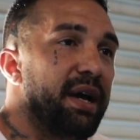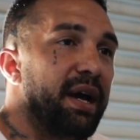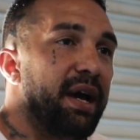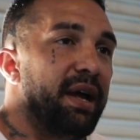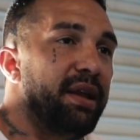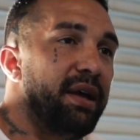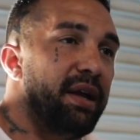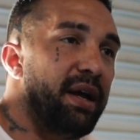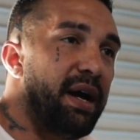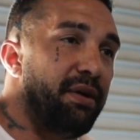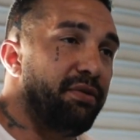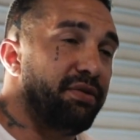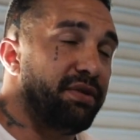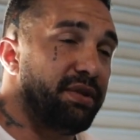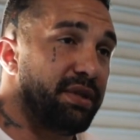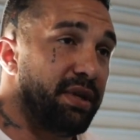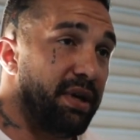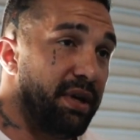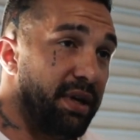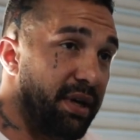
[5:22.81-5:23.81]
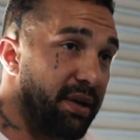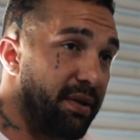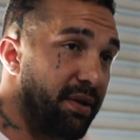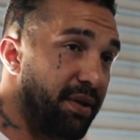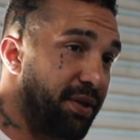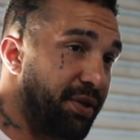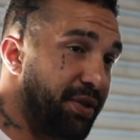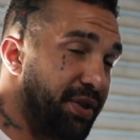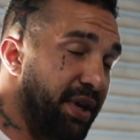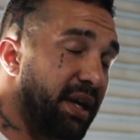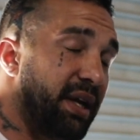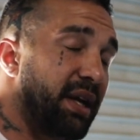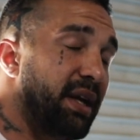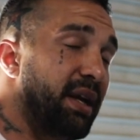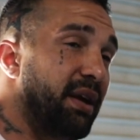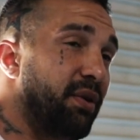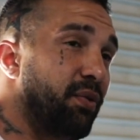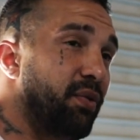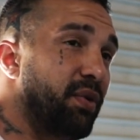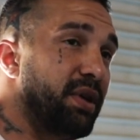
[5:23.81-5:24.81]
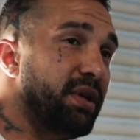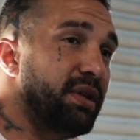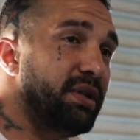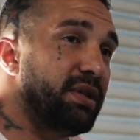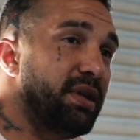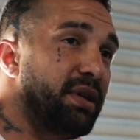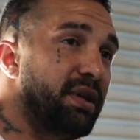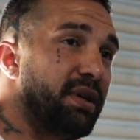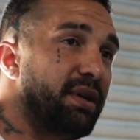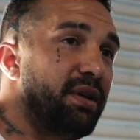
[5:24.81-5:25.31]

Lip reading: and then I was thinking he was,